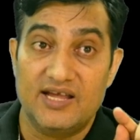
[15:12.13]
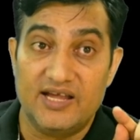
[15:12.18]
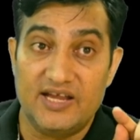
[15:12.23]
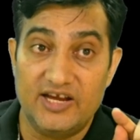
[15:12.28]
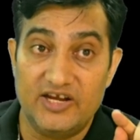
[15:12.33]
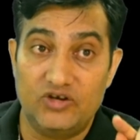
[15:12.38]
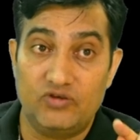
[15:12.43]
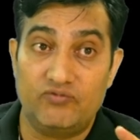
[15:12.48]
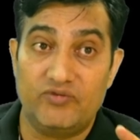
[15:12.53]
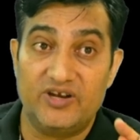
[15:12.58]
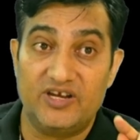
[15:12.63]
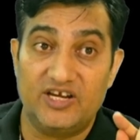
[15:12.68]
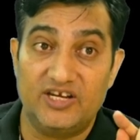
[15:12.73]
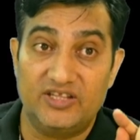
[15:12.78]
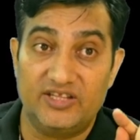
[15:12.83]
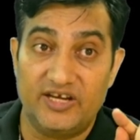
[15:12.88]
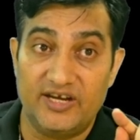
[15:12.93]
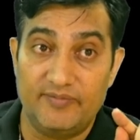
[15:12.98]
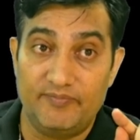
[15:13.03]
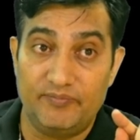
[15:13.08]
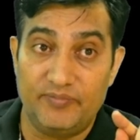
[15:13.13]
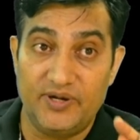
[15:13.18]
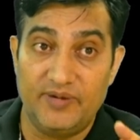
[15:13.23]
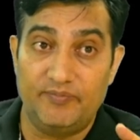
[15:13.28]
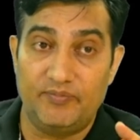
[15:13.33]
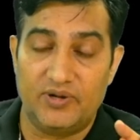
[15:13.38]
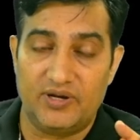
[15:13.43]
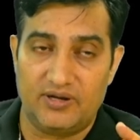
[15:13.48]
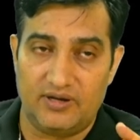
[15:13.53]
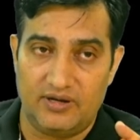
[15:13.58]
in 23
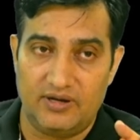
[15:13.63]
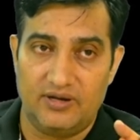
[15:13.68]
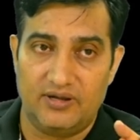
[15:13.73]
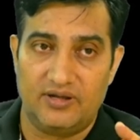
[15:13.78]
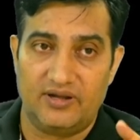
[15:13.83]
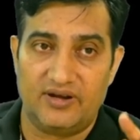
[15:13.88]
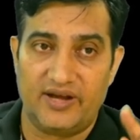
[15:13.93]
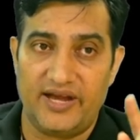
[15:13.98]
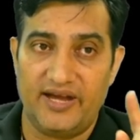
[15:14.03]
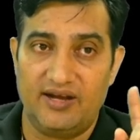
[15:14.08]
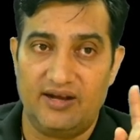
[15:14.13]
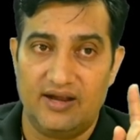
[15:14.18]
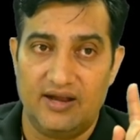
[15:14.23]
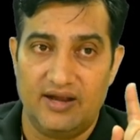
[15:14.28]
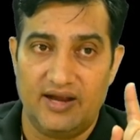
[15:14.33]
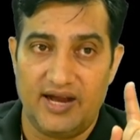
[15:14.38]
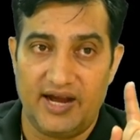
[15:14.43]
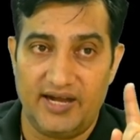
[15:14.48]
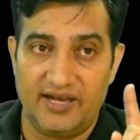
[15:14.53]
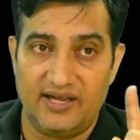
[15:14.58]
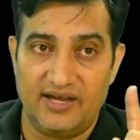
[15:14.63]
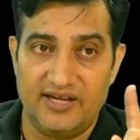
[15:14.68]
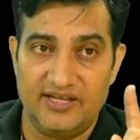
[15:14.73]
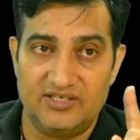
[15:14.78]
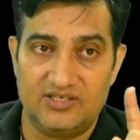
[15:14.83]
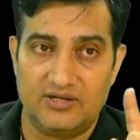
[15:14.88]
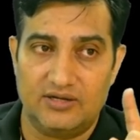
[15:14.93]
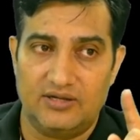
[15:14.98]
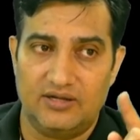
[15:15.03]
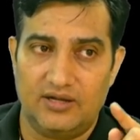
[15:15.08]
people, like at least